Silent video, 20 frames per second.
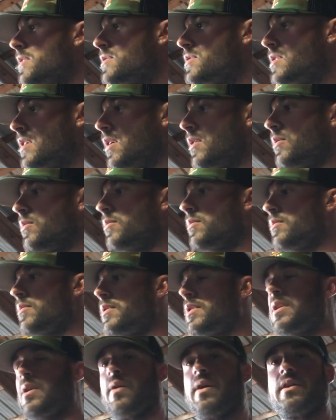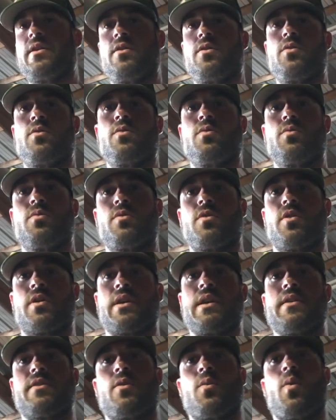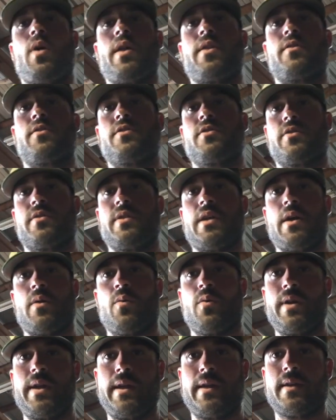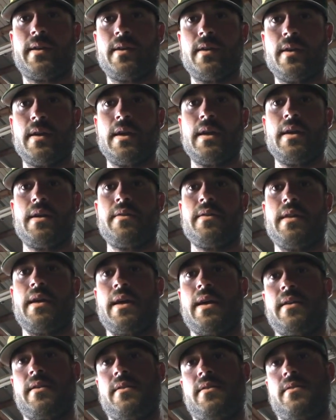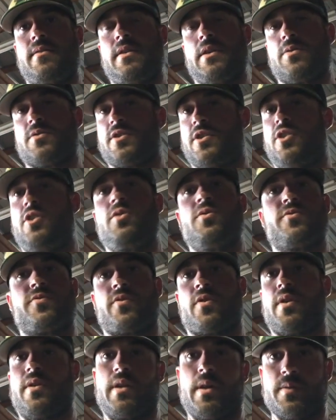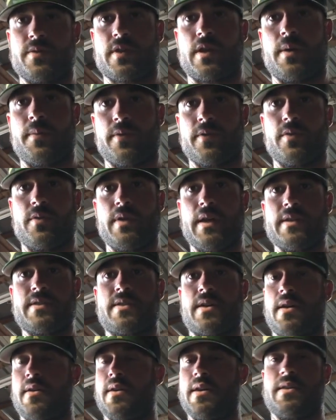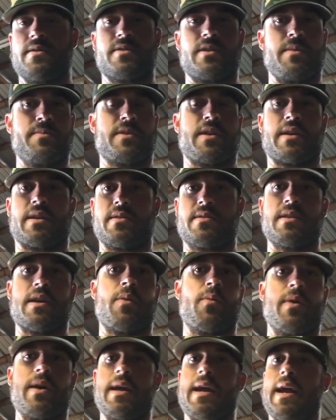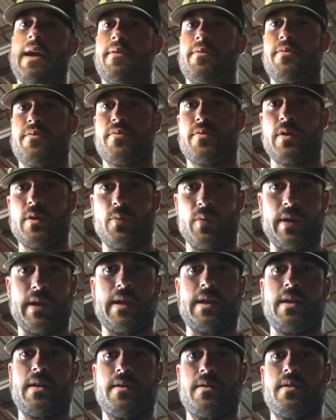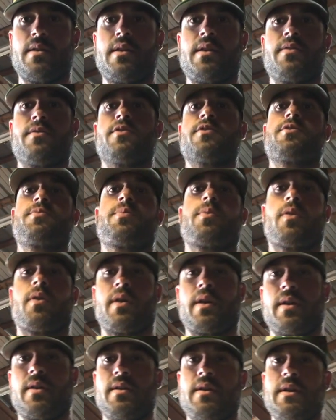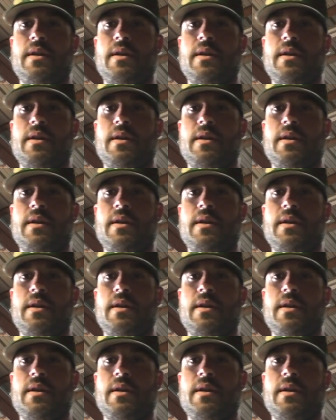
So, I knew looking at the weather during that week that there was a huge front that was coming through that Saturday. It seems like it's that way every weekend in the spring.